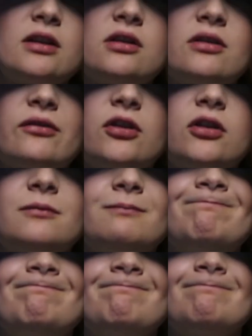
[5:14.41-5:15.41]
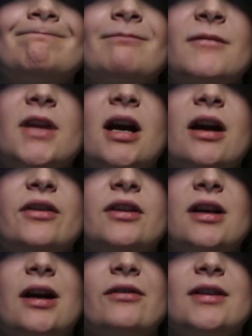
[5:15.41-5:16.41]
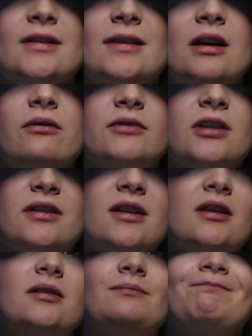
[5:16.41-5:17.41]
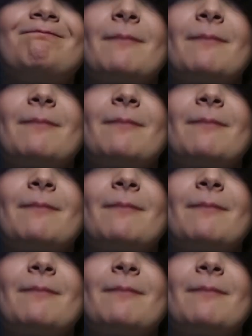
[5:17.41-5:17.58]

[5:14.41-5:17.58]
a new phone. You can't really tell. No, you can't.